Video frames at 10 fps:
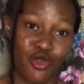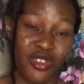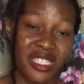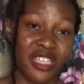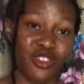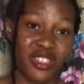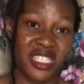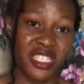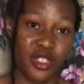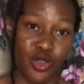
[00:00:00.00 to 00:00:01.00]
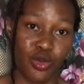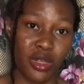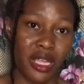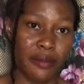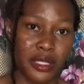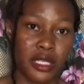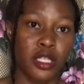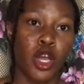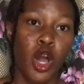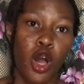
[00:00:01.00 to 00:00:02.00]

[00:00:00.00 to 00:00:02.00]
noise and just listen to what I'm saying.